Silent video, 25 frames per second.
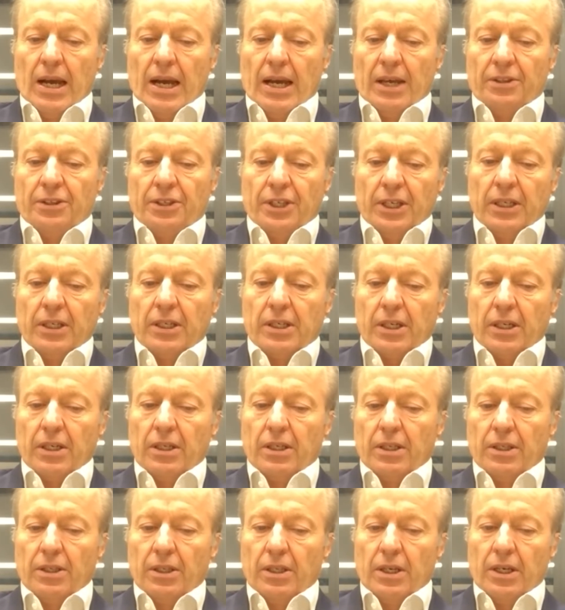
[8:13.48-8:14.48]
think
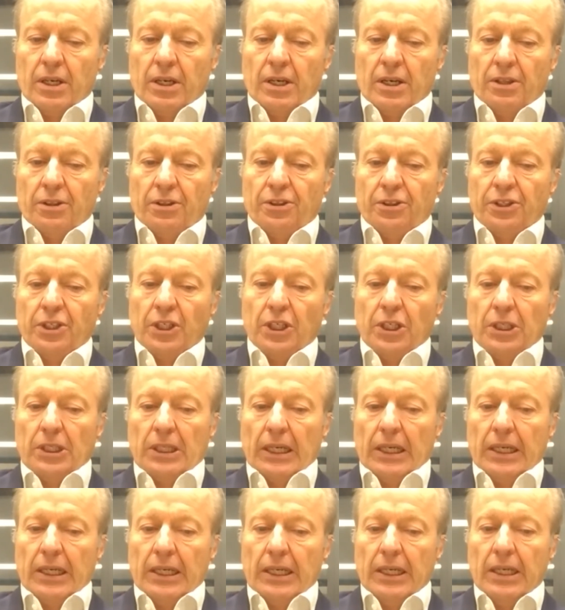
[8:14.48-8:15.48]

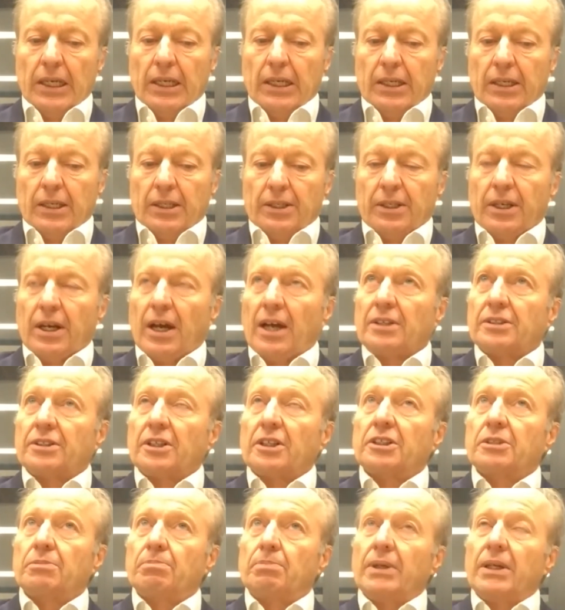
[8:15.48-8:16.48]
thirdly, the
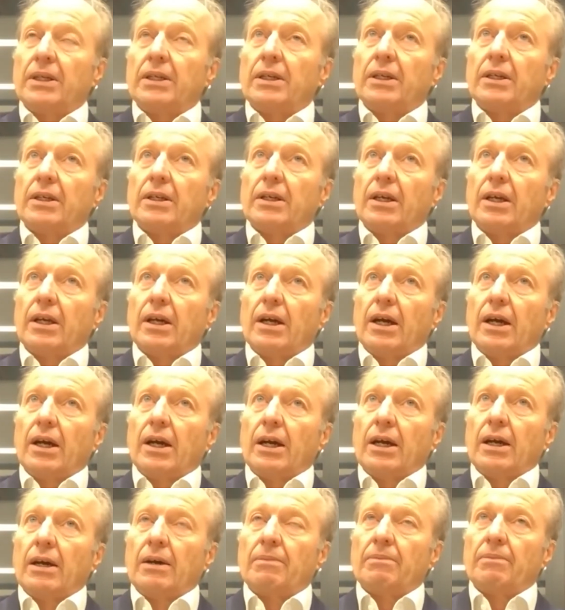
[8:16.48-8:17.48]
ISSB
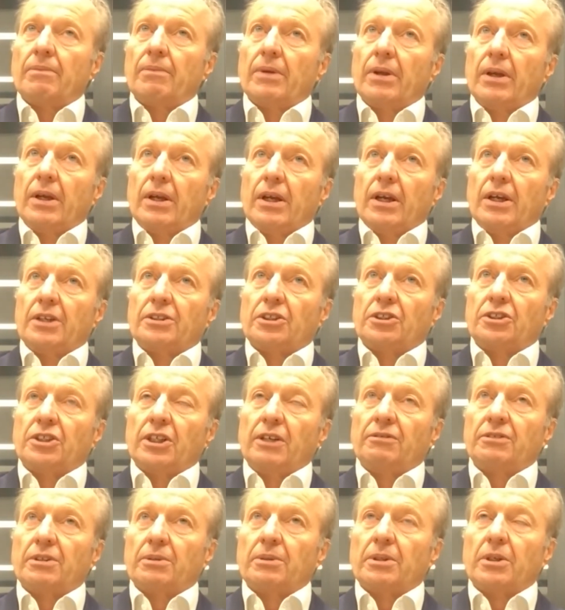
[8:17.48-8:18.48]
has
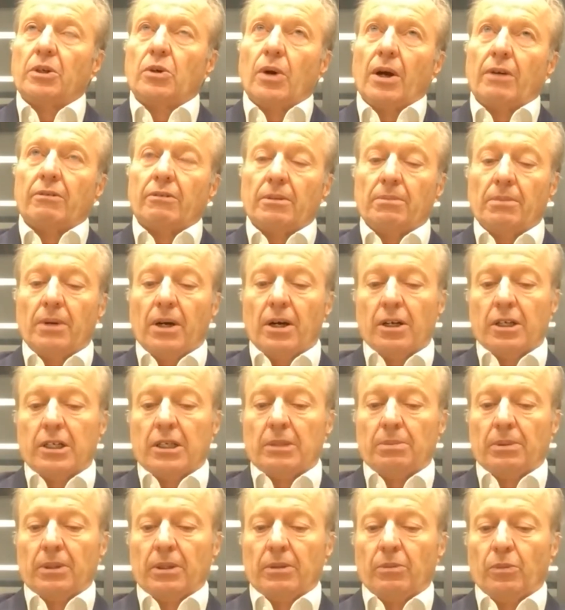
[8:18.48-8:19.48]
achieved something quite
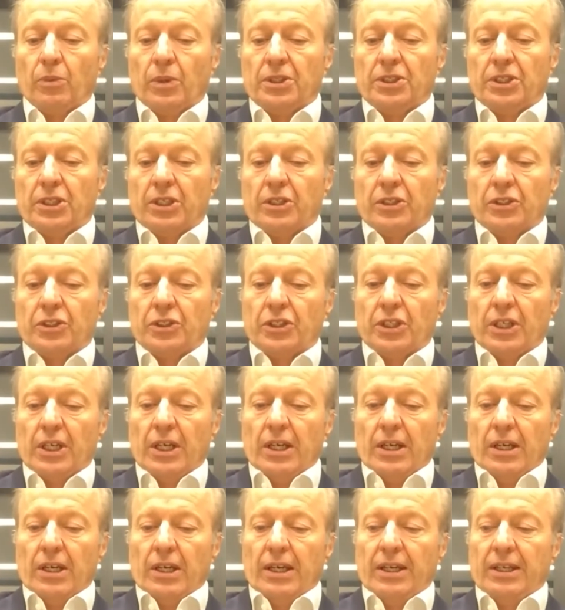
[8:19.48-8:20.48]
remarkable, which is
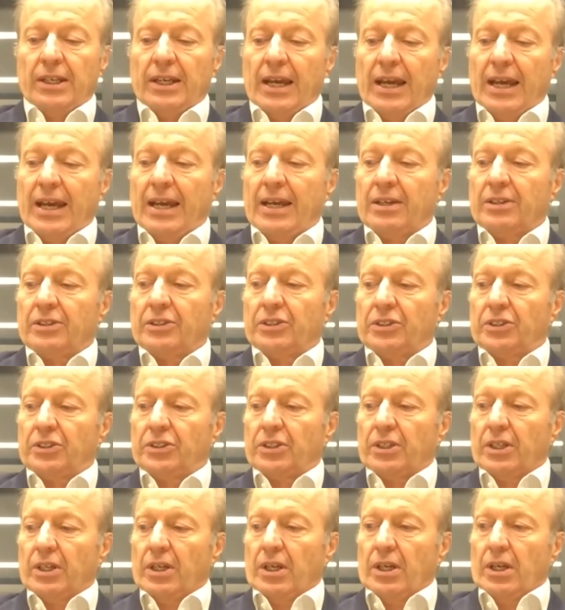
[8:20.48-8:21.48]
it
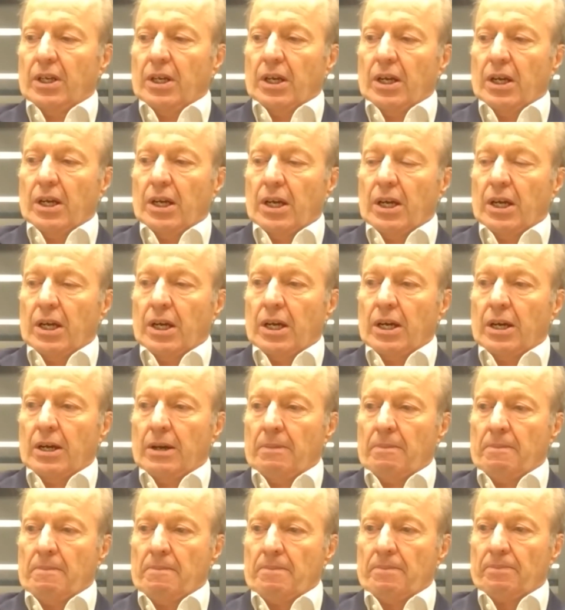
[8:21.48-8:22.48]
has
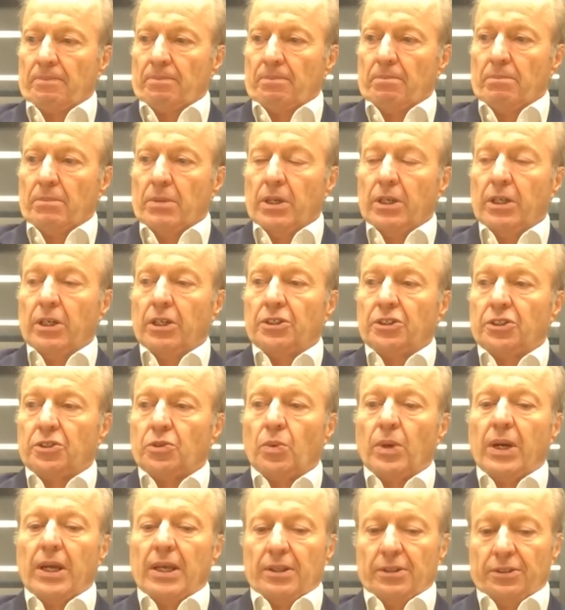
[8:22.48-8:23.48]
merged
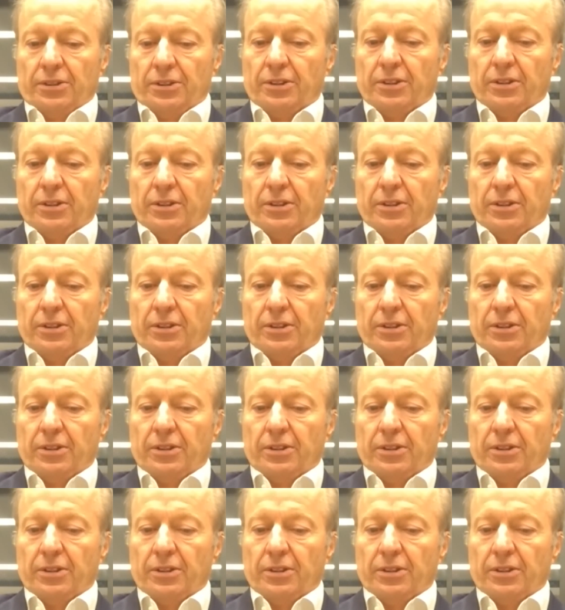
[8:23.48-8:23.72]
with